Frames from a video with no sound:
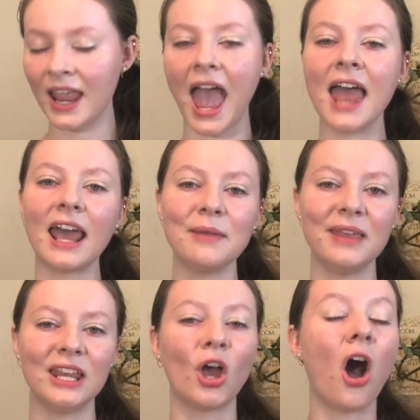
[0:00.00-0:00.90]
And I
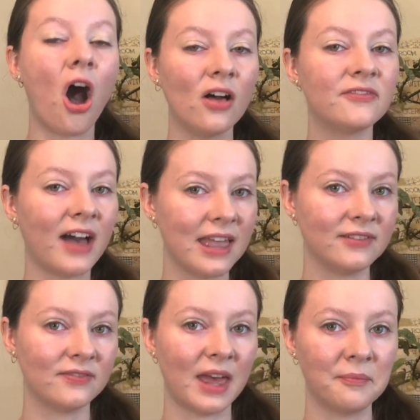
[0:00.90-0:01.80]
mean all 5
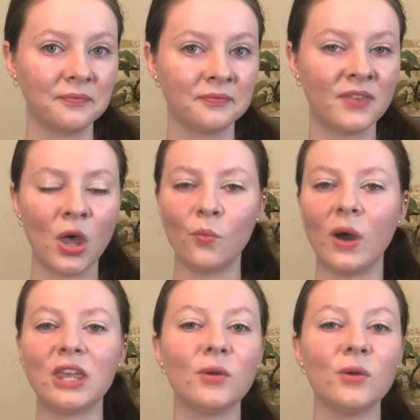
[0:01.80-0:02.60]
of them. What you